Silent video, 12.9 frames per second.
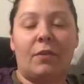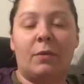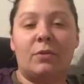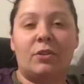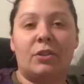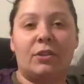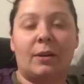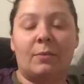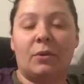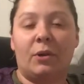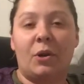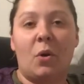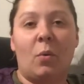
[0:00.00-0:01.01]
There was just
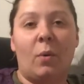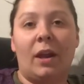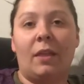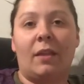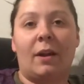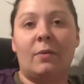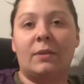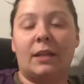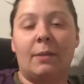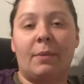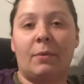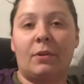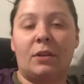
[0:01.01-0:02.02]
absolutely no way that I was going
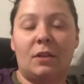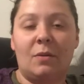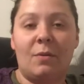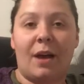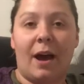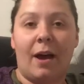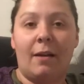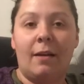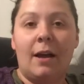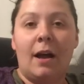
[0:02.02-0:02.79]
to be able to do that.